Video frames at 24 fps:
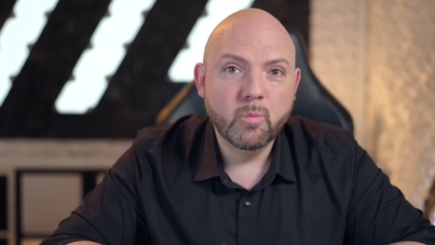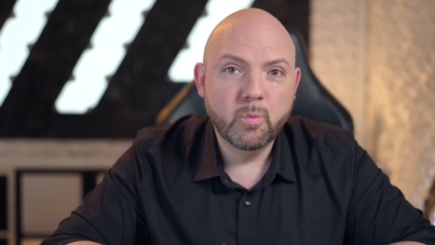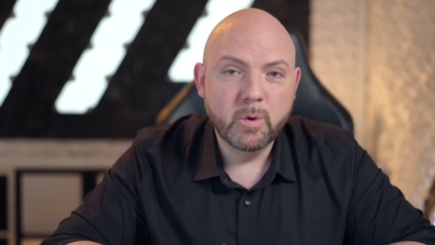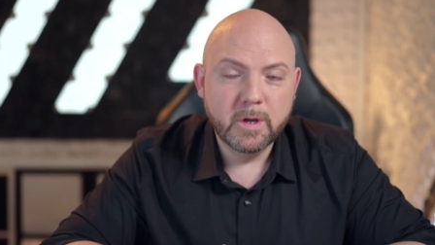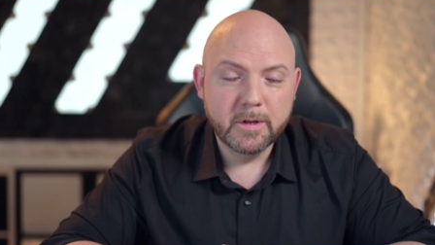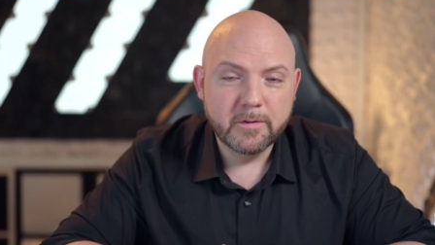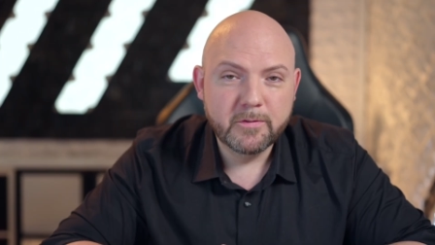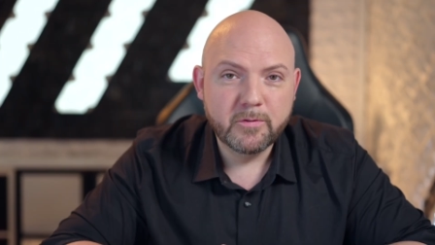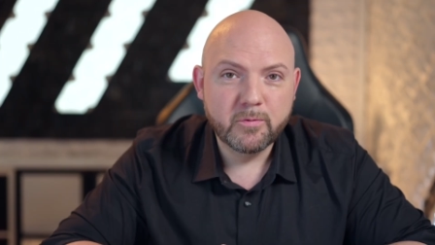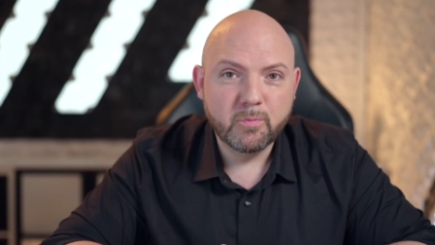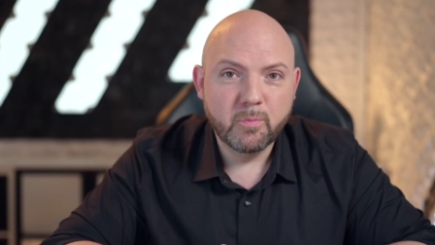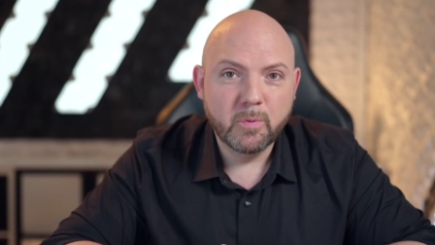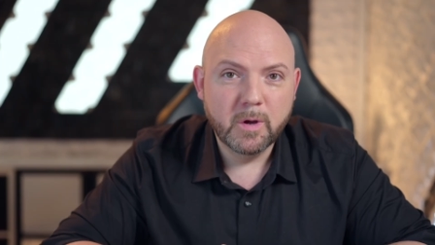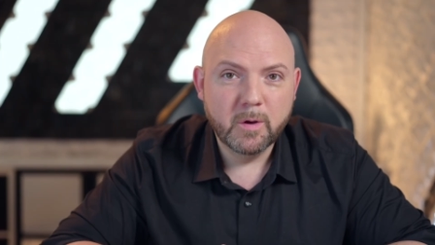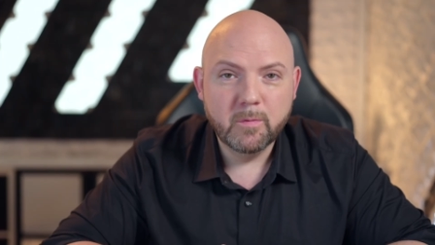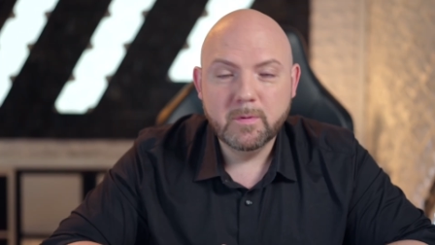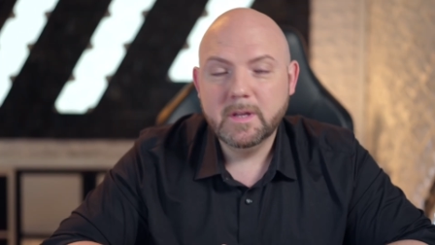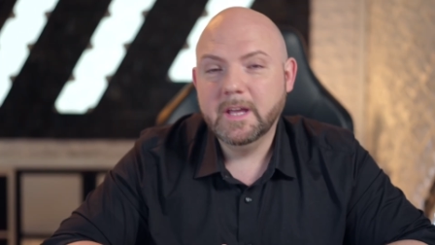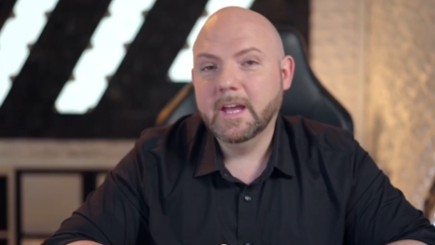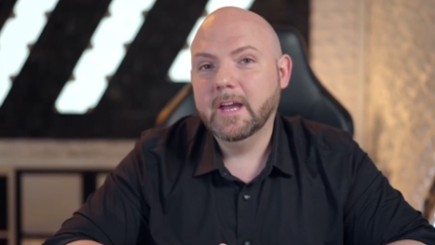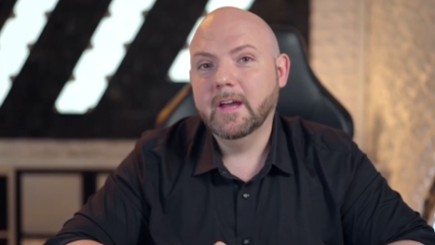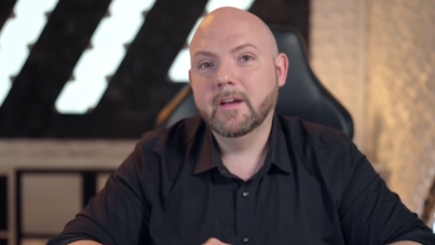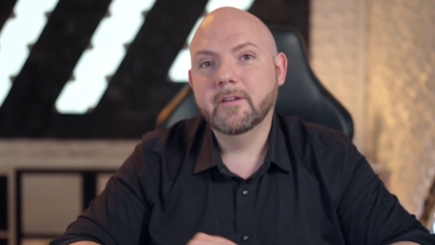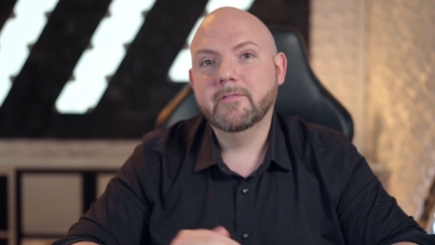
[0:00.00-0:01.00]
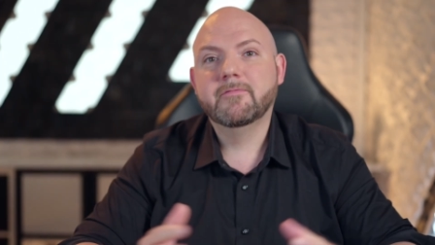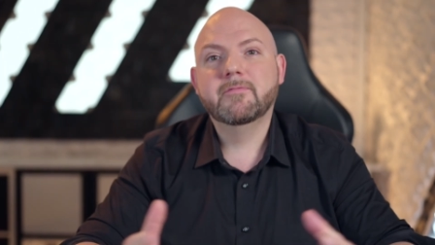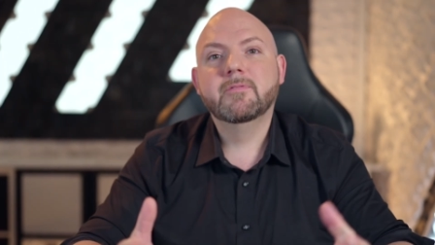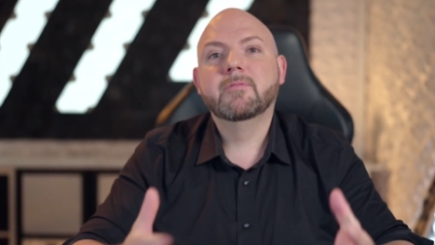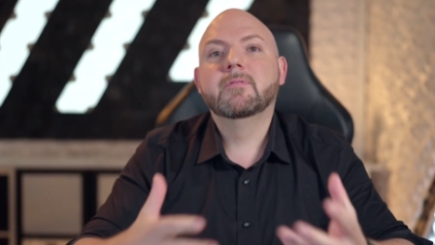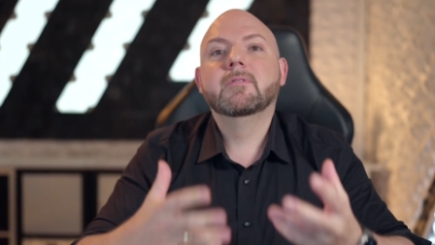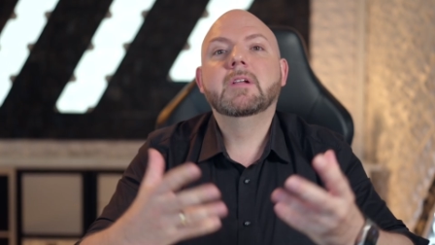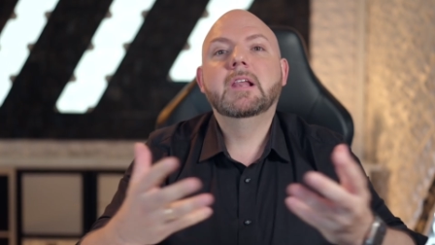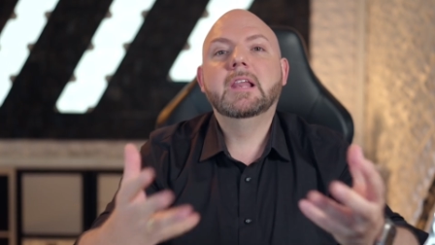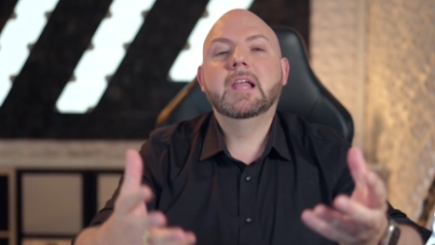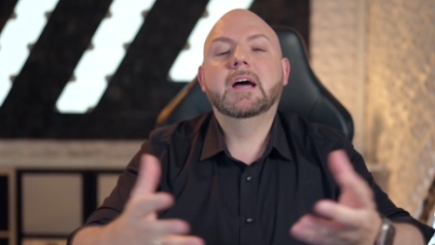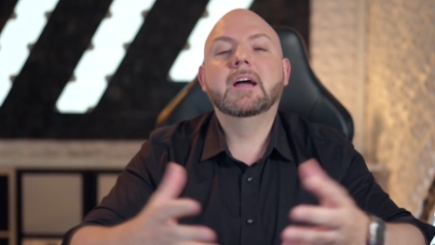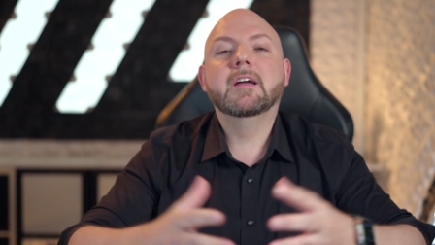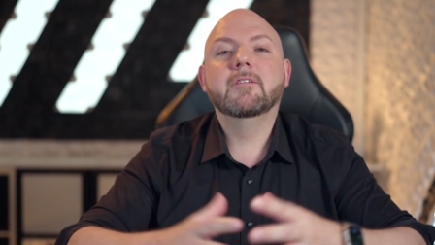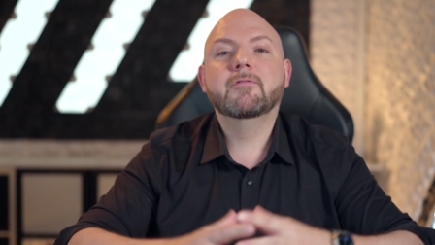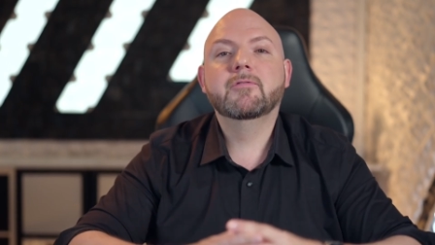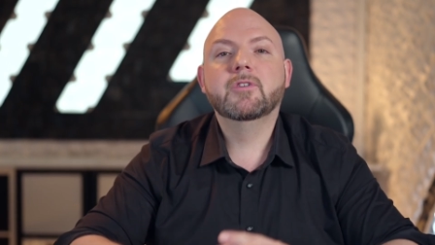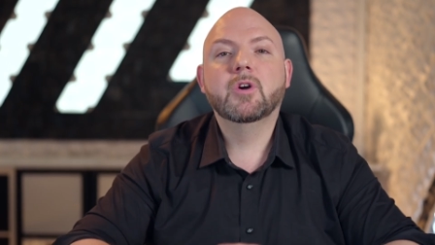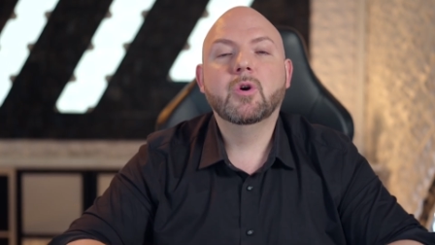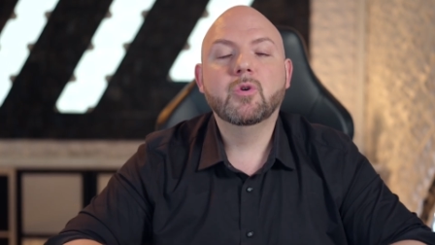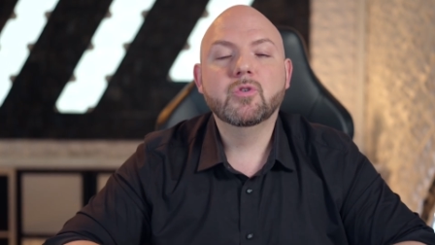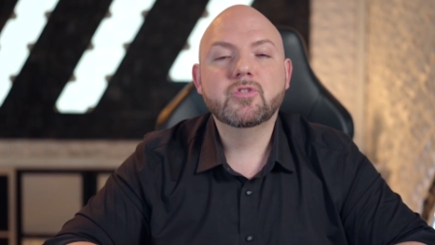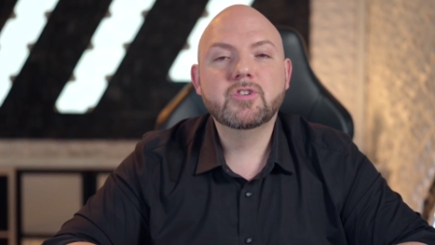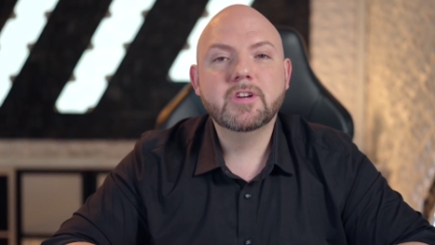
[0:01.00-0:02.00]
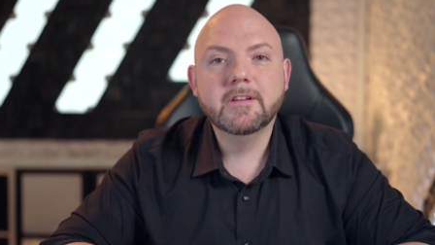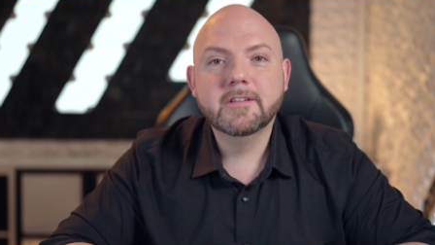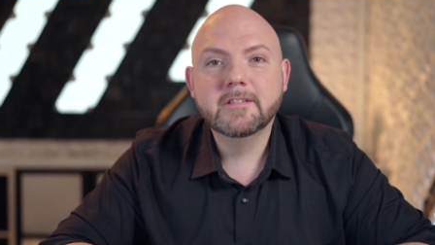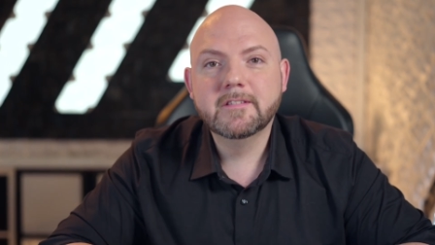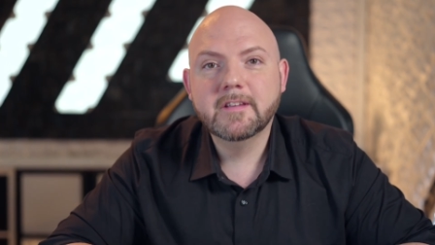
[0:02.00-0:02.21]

with, where we have live coaching